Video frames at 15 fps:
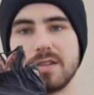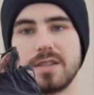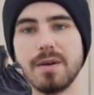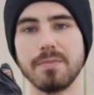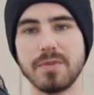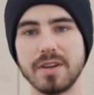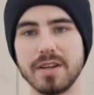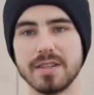
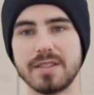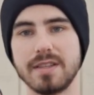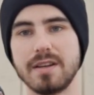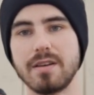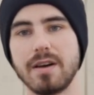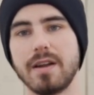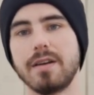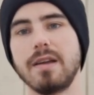something to sit
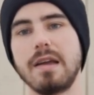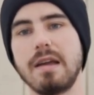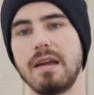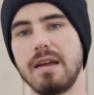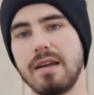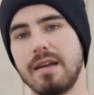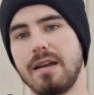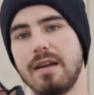on.
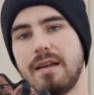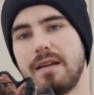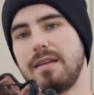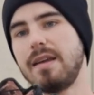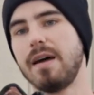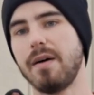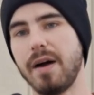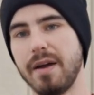
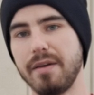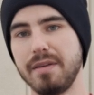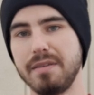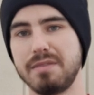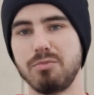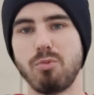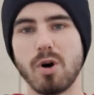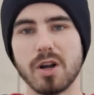Now, I
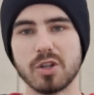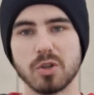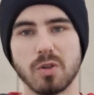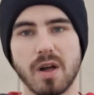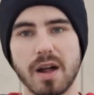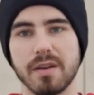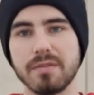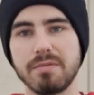watch a
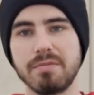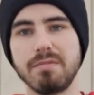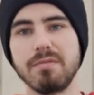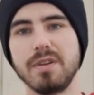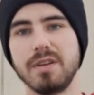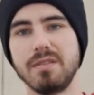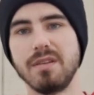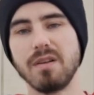lot of
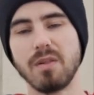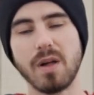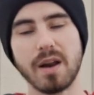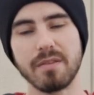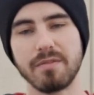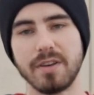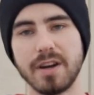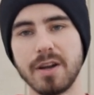
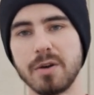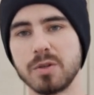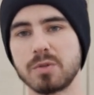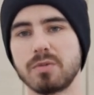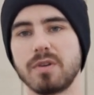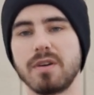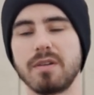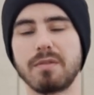
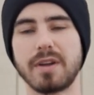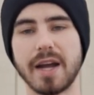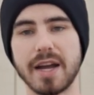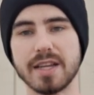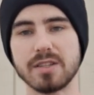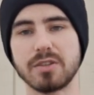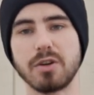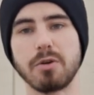videos where
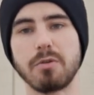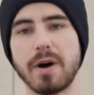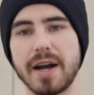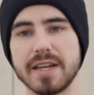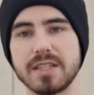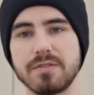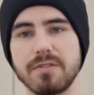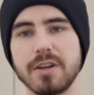guys go
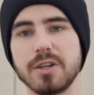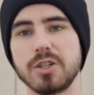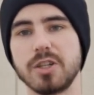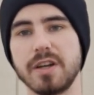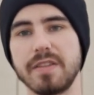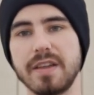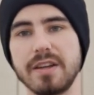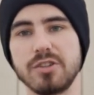ice fish
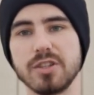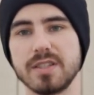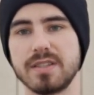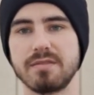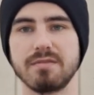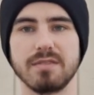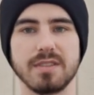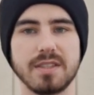and they
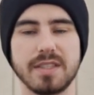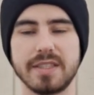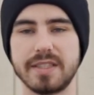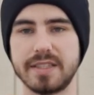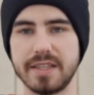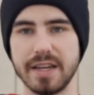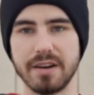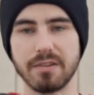just
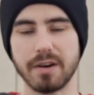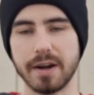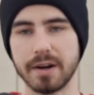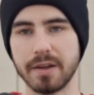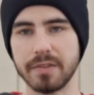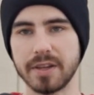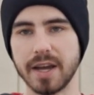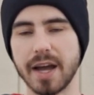sit right
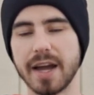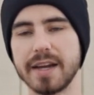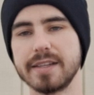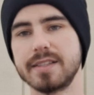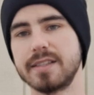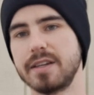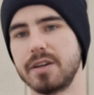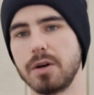on the
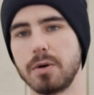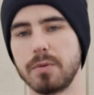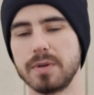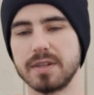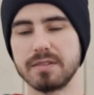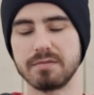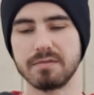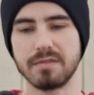ice. They go
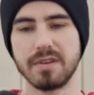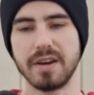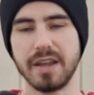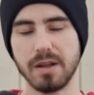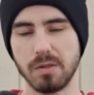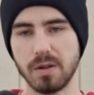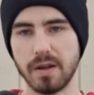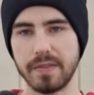and
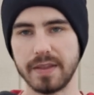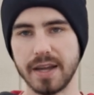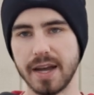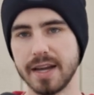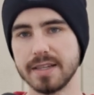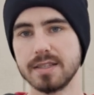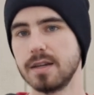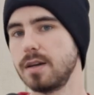kneel on the
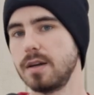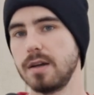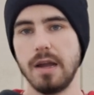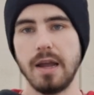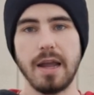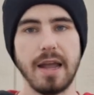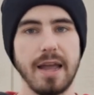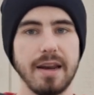ice,
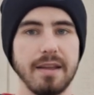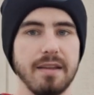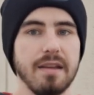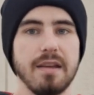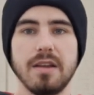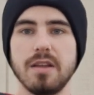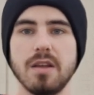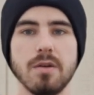and
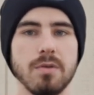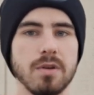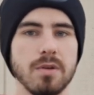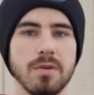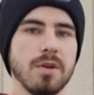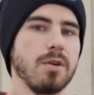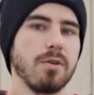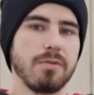you do
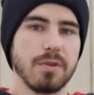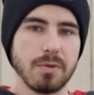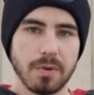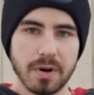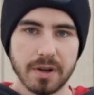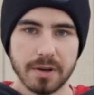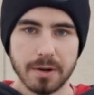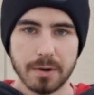you. If you
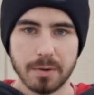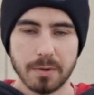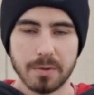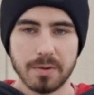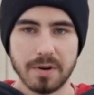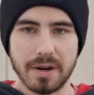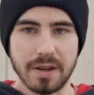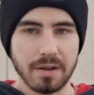want to
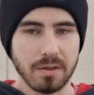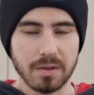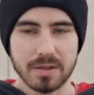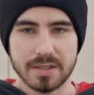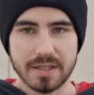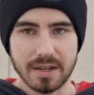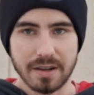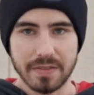go kneel or
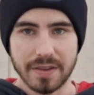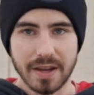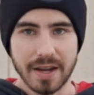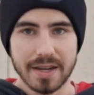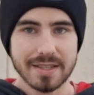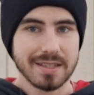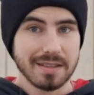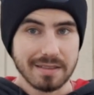sit on the
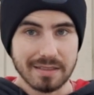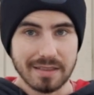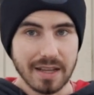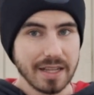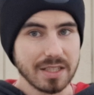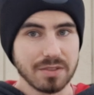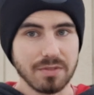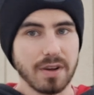ice,
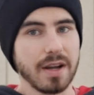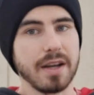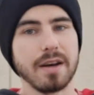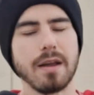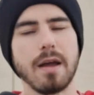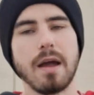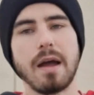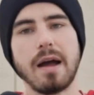that's
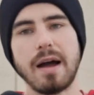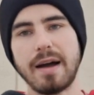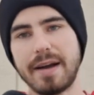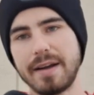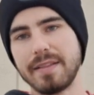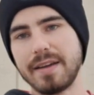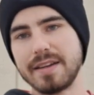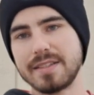fine.
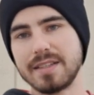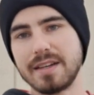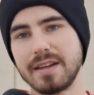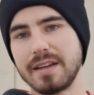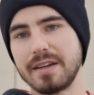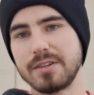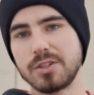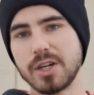I like
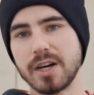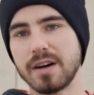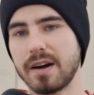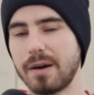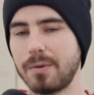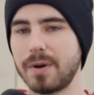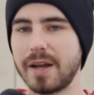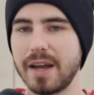sitting in a chair.
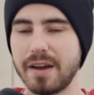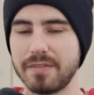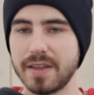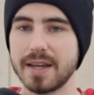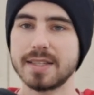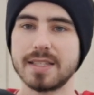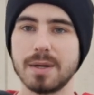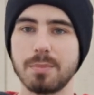I want to have
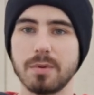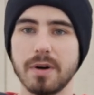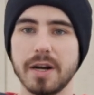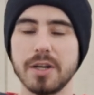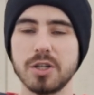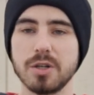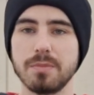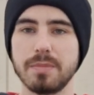that
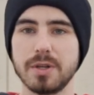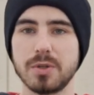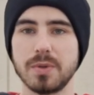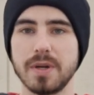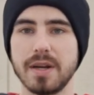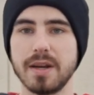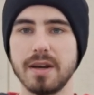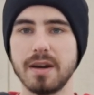separation
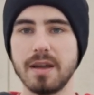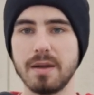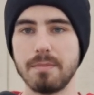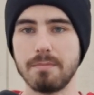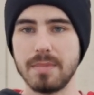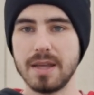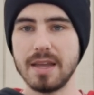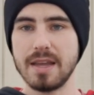between
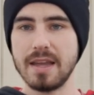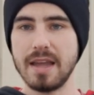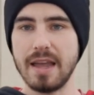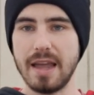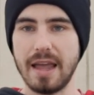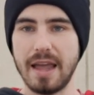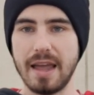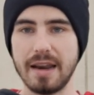me
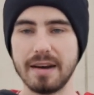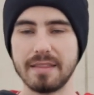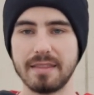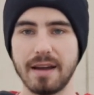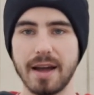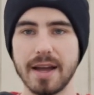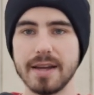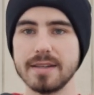and
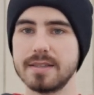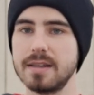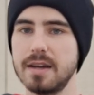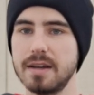the ice